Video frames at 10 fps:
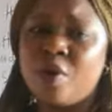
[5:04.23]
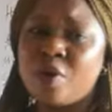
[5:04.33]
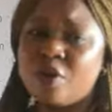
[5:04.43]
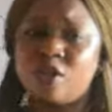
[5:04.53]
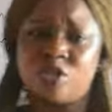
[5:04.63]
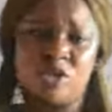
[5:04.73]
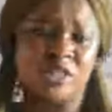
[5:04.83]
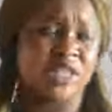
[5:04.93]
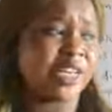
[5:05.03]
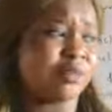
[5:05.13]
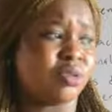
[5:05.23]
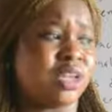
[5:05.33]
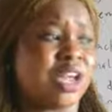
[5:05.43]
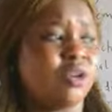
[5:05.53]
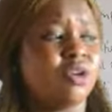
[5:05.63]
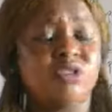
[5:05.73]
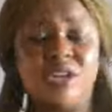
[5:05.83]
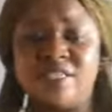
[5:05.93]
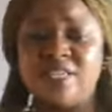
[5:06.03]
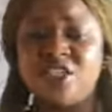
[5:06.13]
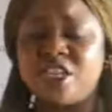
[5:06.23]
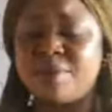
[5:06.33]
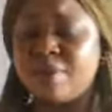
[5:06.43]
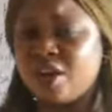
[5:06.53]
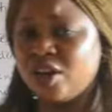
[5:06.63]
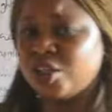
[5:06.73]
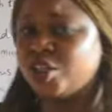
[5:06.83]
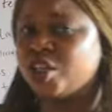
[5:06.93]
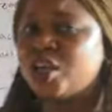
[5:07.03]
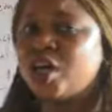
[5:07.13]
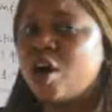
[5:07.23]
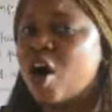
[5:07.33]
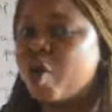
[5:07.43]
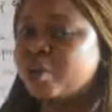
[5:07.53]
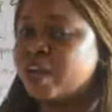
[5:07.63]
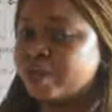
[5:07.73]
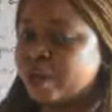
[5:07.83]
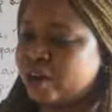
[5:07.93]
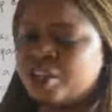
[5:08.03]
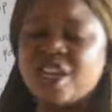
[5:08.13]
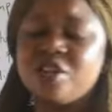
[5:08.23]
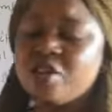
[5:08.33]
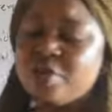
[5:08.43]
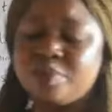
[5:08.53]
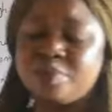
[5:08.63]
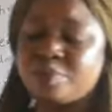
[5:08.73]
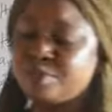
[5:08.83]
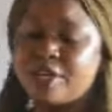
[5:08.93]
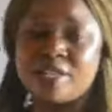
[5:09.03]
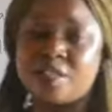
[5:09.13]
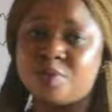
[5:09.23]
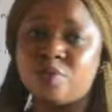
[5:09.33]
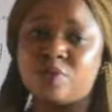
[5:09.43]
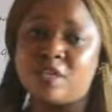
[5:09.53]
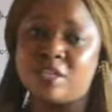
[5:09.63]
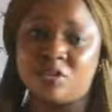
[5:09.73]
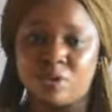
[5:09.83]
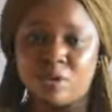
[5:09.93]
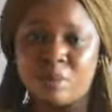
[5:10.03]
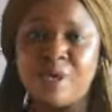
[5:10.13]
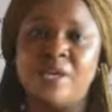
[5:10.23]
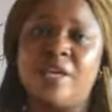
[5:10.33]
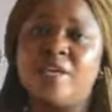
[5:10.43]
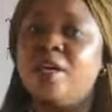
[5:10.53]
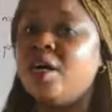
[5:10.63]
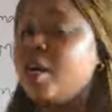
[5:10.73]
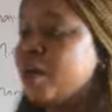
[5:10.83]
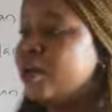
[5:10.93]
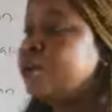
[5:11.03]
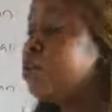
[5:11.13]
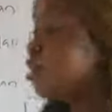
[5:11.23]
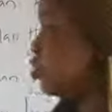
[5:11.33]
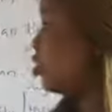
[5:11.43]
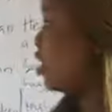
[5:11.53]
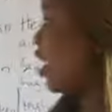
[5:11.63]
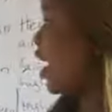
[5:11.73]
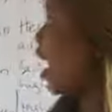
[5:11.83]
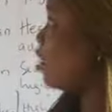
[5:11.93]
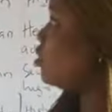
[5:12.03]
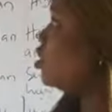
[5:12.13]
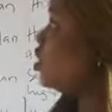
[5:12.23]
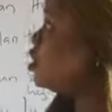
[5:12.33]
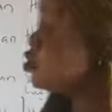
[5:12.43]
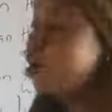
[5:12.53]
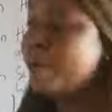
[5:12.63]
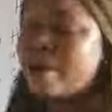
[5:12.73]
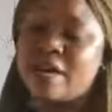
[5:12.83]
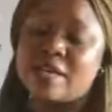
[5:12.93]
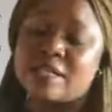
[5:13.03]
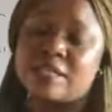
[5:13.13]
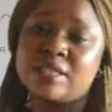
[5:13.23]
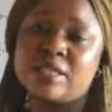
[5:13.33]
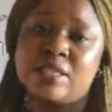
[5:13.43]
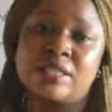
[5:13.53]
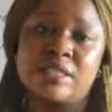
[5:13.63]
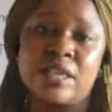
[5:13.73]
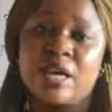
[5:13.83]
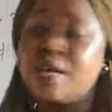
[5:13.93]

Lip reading: When you go to your textbook, either you go to your essential biology or modern biology, any textbook that is recommended, just go there and you see so many diseases.